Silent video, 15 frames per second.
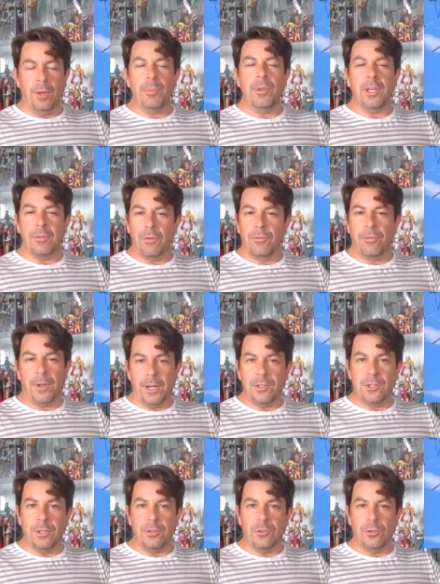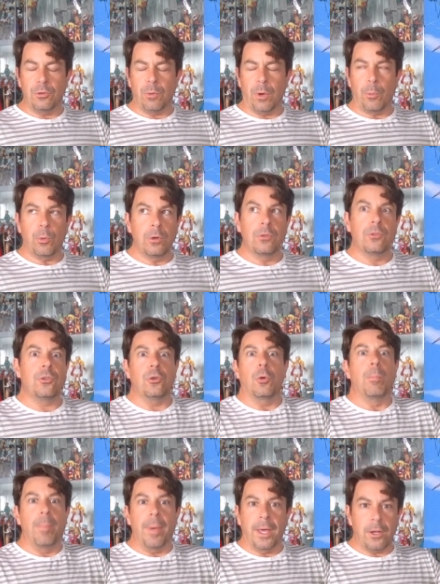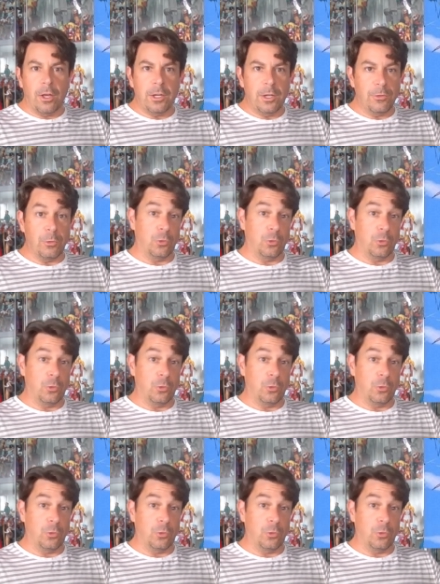That'd be kind of a fun idea too. I wouldn't, you know, bet on it.